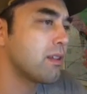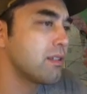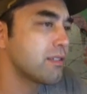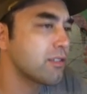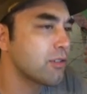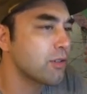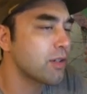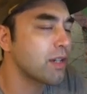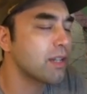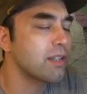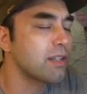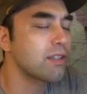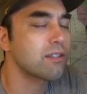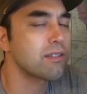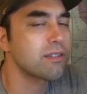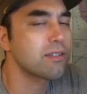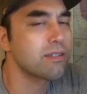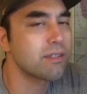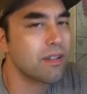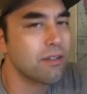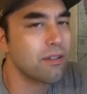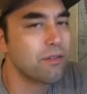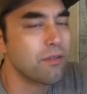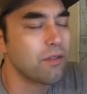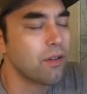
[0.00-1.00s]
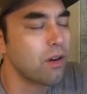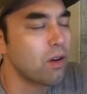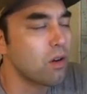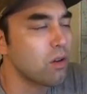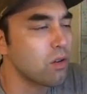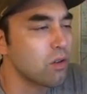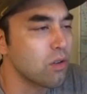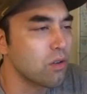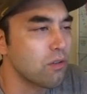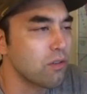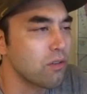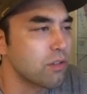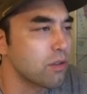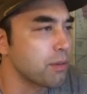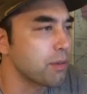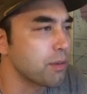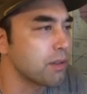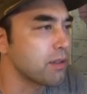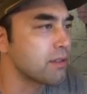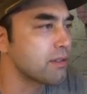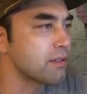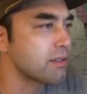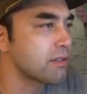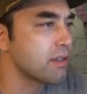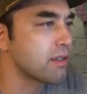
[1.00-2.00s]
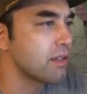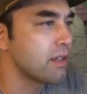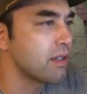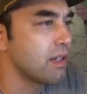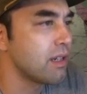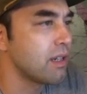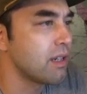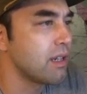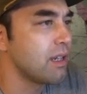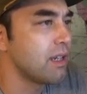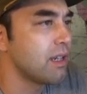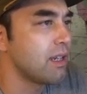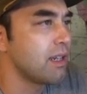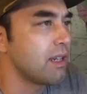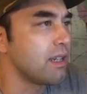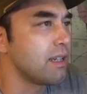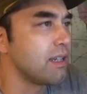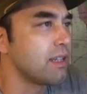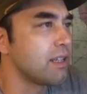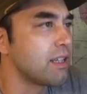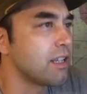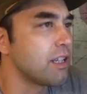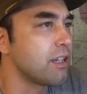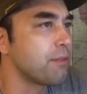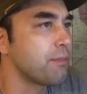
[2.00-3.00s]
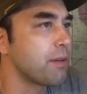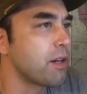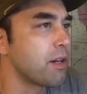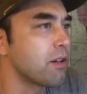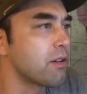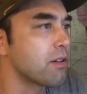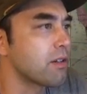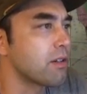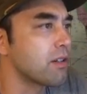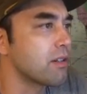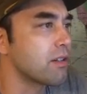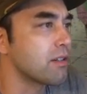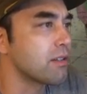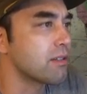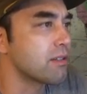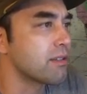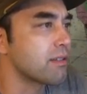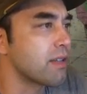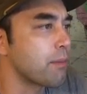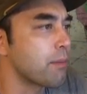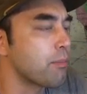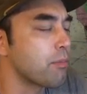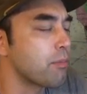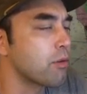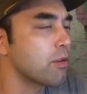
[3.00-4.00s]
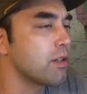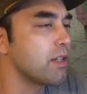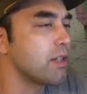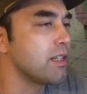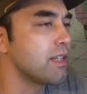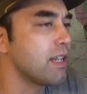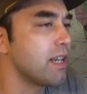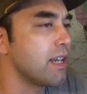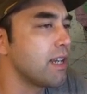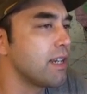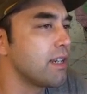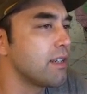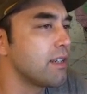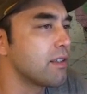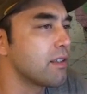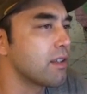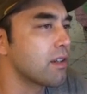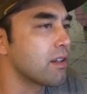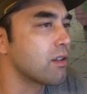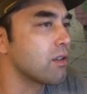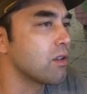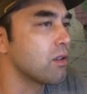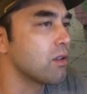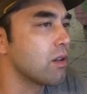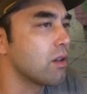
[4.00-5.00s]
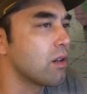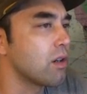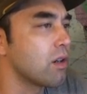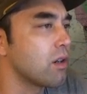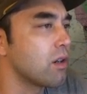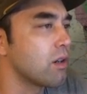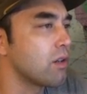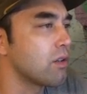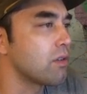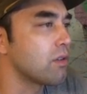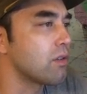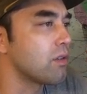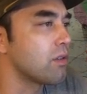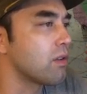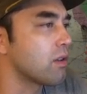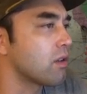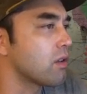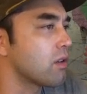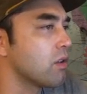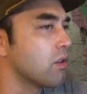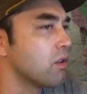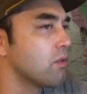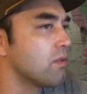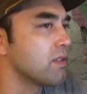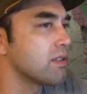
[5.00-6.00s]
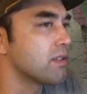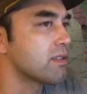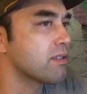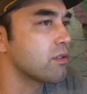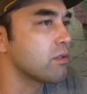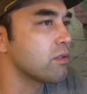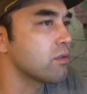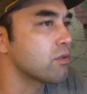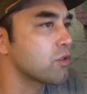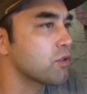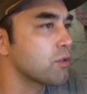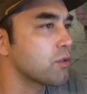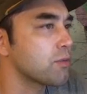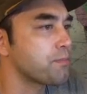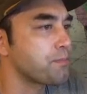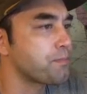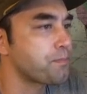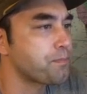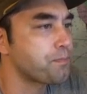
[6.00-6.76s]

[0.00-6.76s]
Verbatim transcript: So again, there's stuff all over the place in the Americas that predate the, Clo uh, the Clovis culture.